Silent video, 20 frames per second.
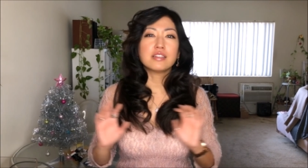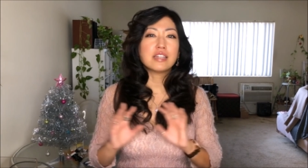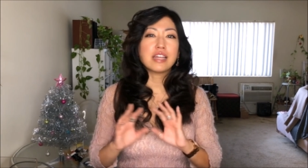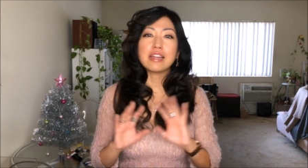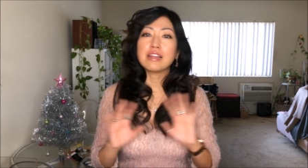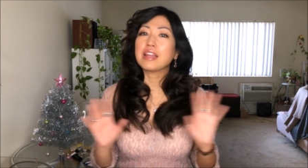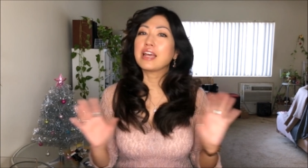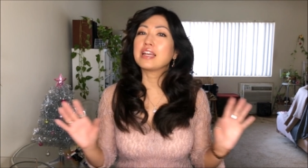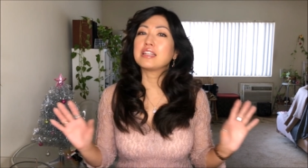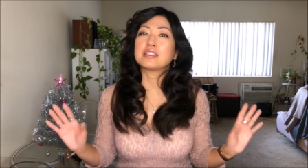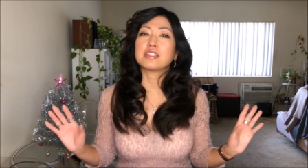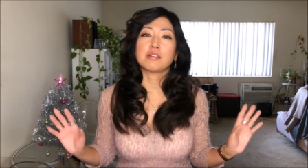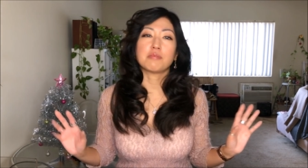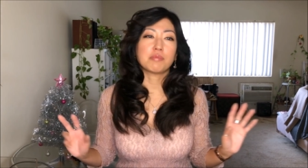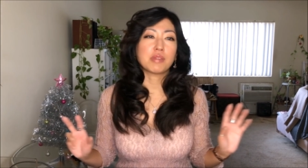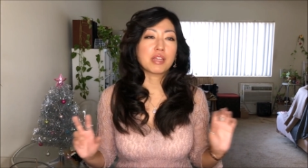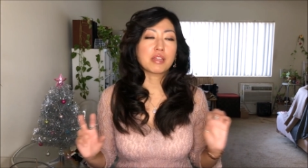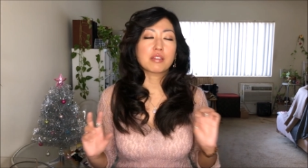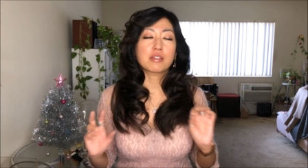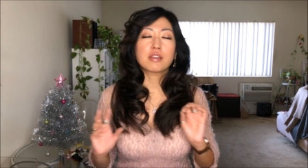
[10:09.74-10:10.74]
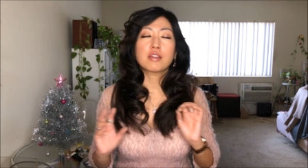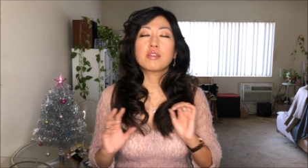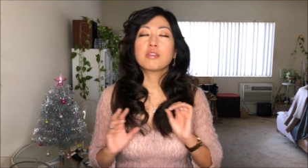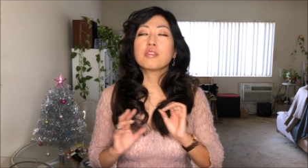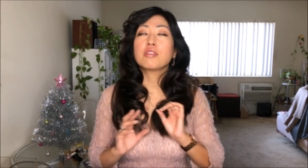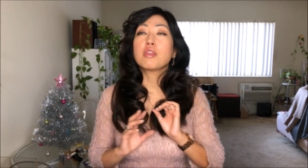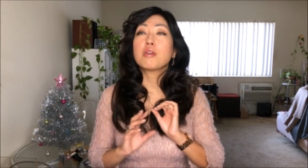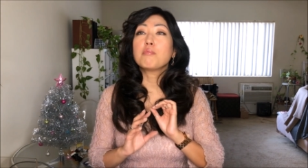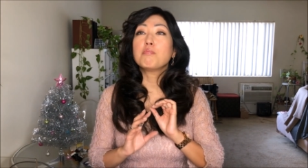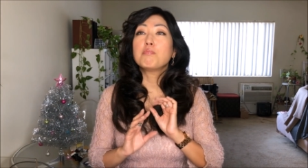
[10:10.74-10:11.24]
the lights up, like
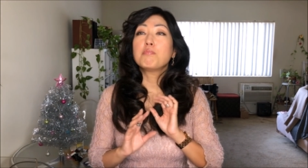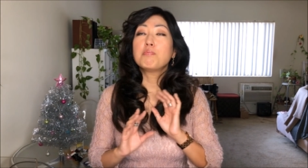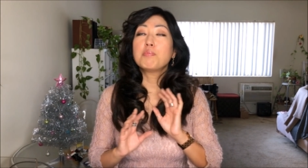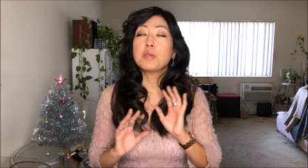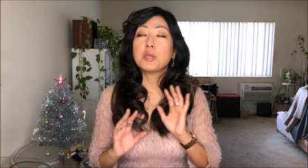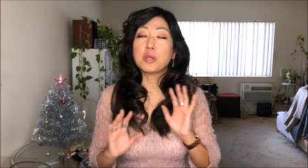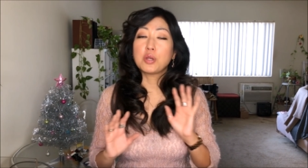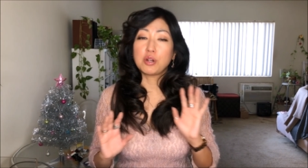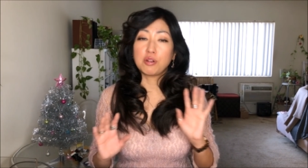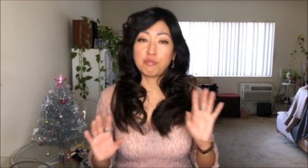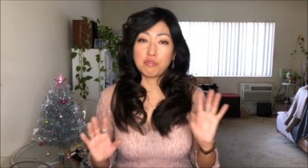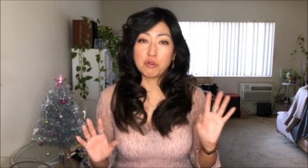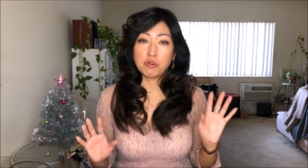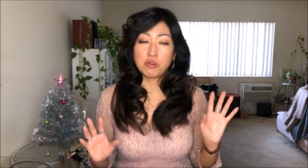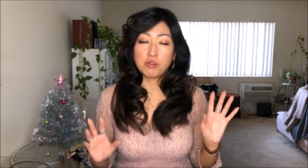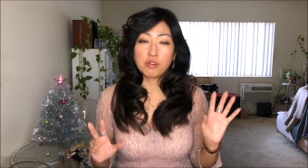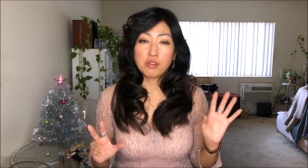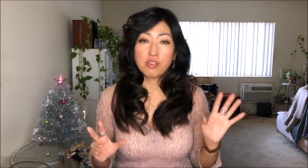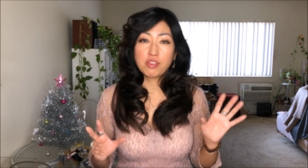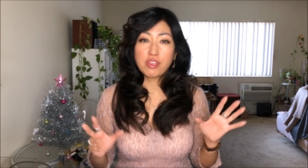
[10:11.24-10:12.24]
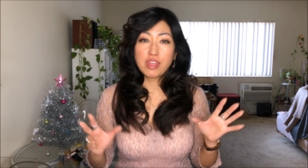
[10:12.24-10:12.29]
they're beautiful.